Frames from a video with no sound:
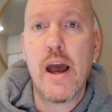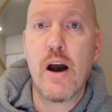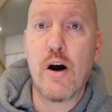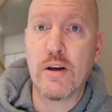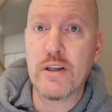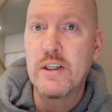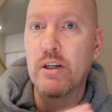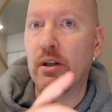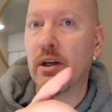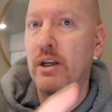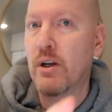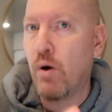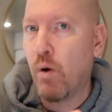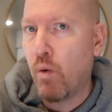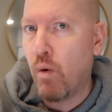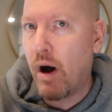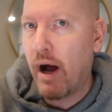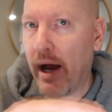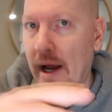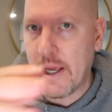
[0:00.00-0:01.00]
Also in
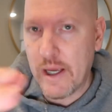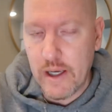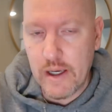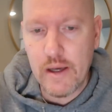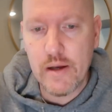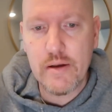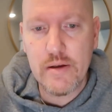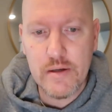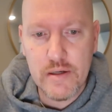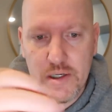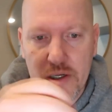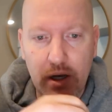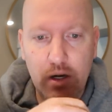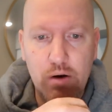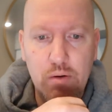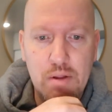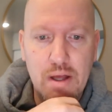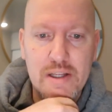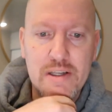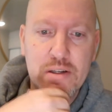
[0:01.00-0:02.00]
Hawaii,
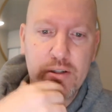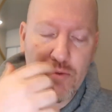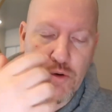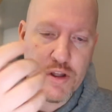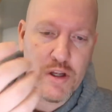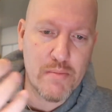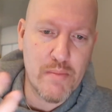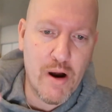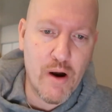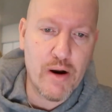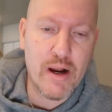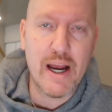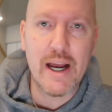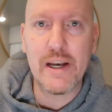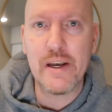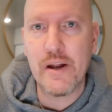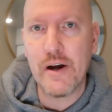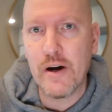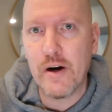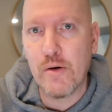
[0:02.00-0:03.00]
so that's North America I
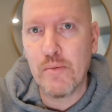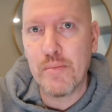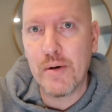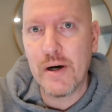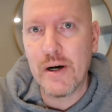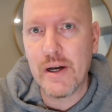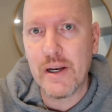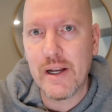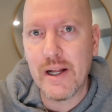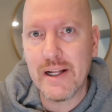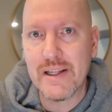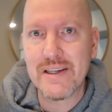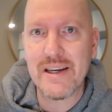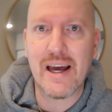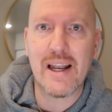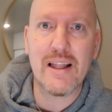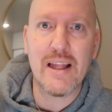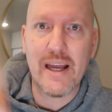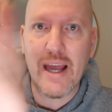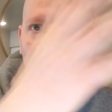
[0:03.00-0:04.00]
know, but it's
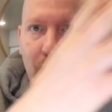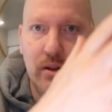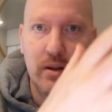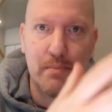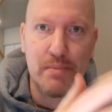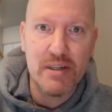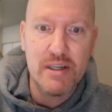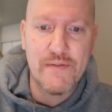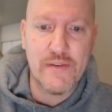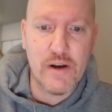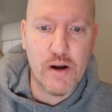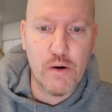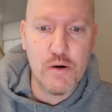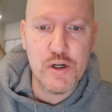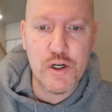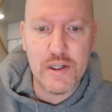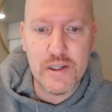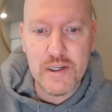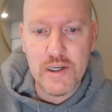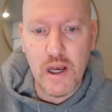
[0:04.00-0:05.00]
kind of like out in the Pacific
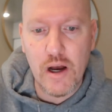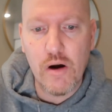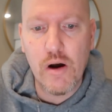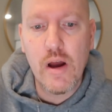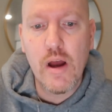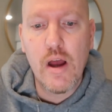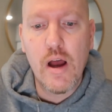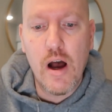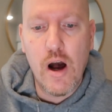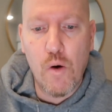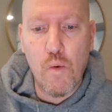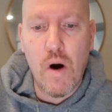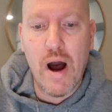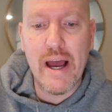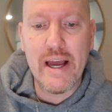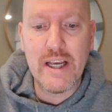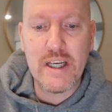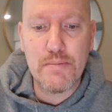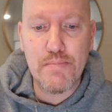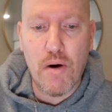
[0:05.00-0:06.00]
Ocean. So
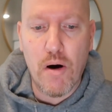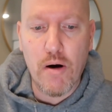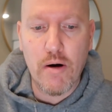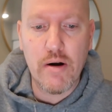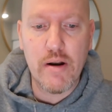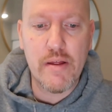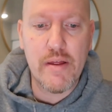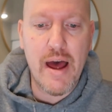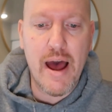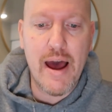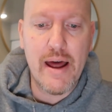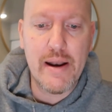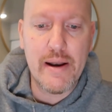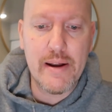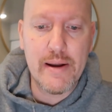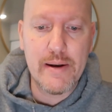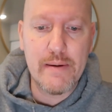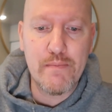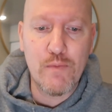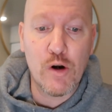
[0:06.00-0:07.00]
Hawaii is part of that,
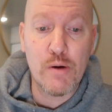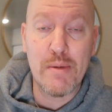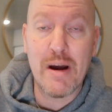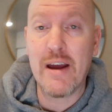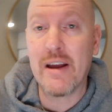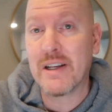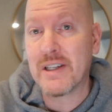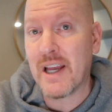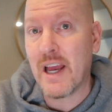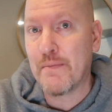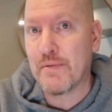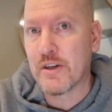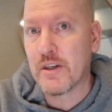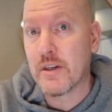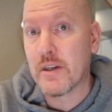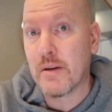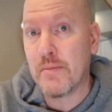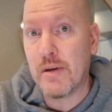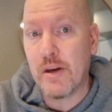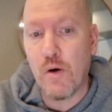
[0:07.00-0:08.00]
and one of my examples
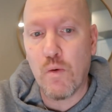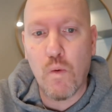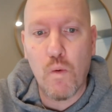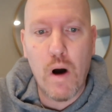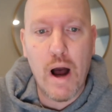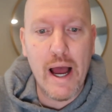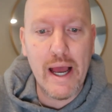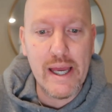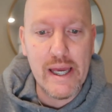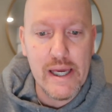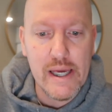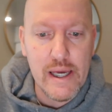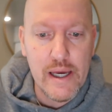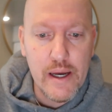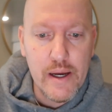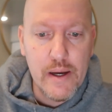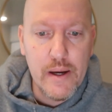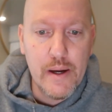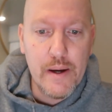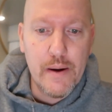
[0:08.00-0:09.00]
is gonna be Hawaii.
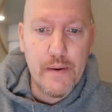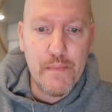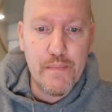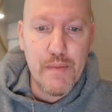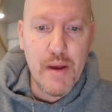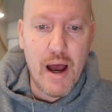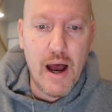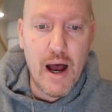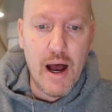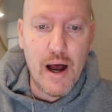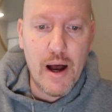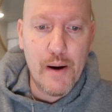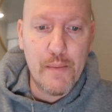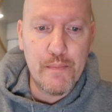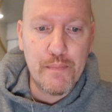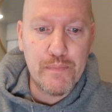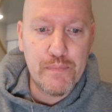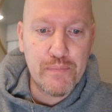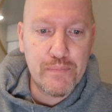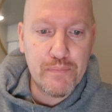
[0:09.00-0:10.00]

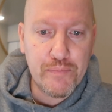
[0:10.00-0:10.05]
Um,